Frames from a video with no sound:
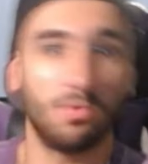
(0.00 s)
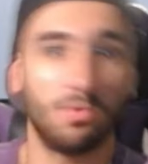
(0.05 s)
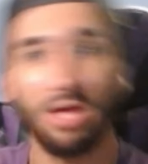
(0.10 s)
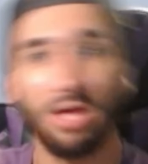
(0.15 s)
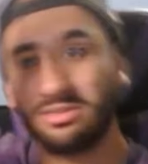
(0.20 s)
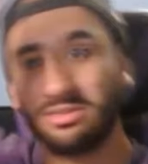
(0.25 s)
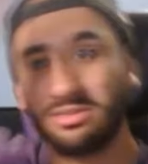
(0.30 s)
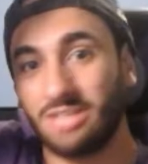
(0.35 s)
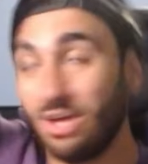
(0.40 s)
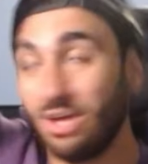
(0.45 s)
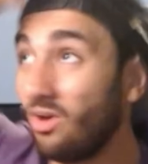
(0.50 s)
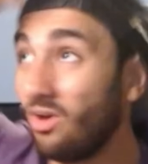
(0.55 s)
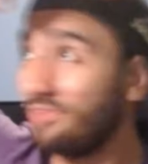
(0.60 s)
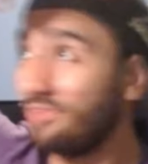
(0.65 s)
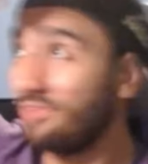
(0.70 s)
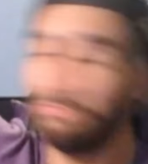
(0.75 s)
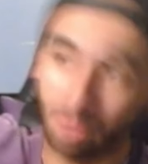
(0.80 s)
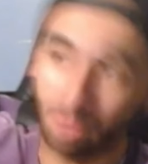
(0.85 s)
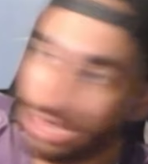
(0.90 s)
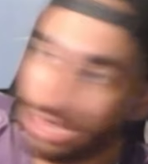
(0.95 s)
Well, cut
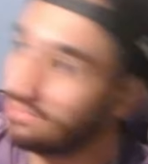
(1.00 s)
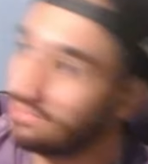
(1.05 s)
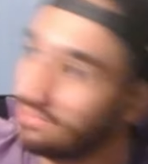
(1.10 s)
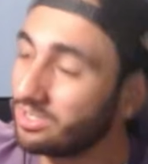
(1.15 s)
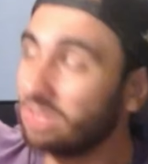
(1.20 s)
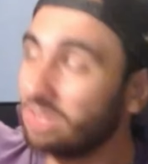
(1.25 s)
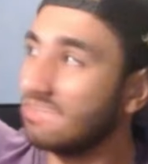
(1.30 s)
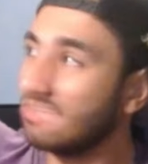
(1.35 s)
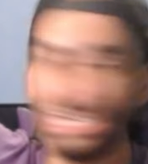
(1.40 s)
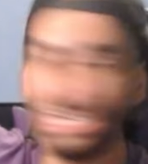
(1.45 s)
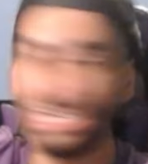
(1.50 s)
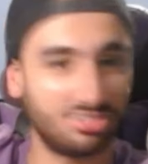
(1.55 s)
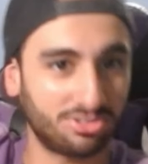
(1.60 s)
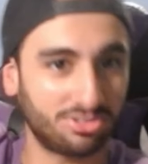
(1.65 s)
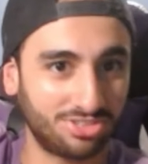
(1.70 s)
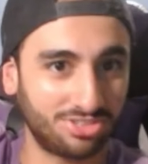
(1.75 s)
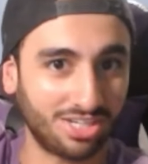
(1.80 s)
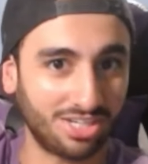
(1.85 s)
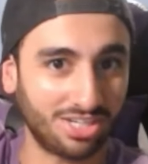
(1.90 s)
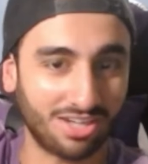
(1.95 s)
off whatever your legs are
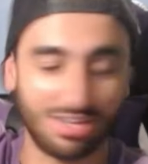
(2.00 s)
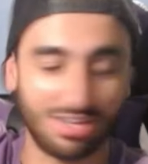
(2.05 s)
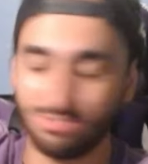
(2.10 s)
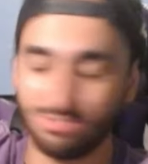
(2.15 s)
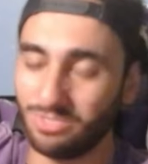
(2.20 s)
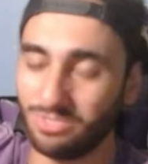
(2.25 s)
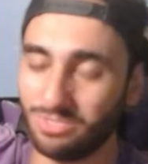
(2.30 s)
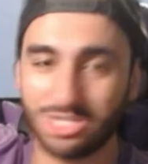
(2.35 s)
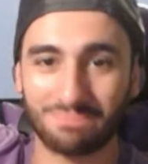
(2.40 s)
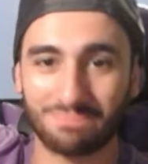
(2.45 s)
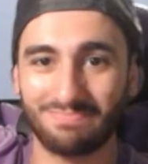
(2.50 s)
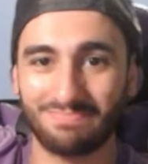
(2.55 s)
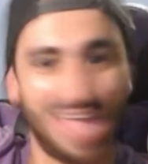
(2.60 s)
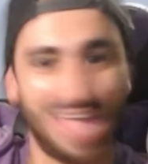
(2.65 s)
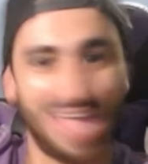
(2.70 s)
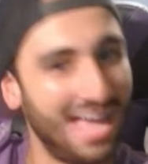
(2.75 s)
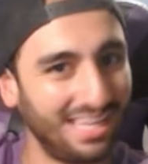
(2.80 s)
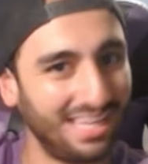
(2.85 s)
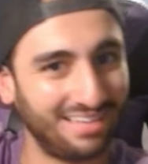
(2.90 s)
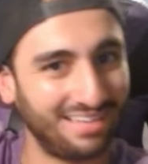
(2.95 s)
stuck on when you're
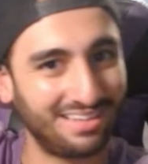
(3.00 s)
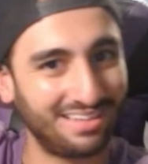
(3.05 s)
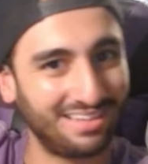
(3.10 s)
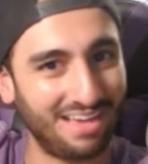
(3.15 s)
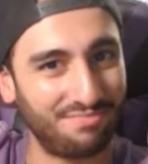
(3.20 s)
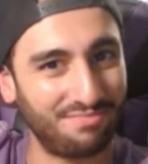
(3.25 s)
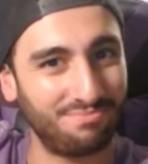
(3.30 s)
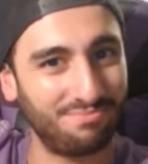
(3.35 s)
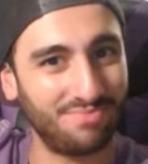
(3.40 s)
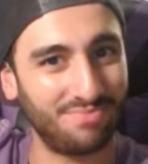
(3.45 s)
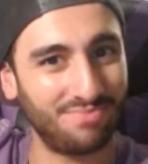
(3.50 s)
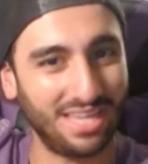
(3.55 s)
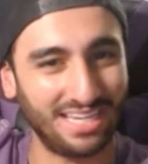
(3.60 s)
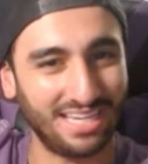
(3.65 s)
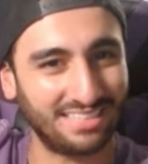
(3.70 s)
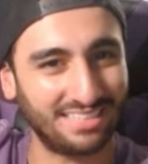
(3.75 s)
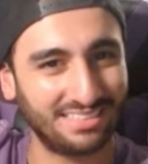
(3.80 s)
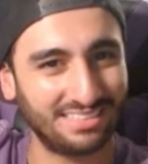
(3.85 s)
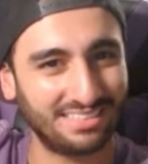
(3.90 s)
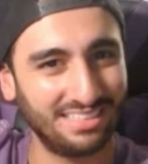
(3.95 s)
hanging, I
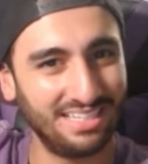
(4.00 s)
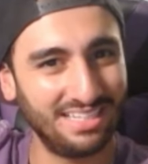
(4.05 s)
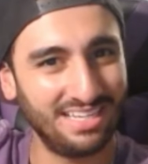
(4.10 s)
guess.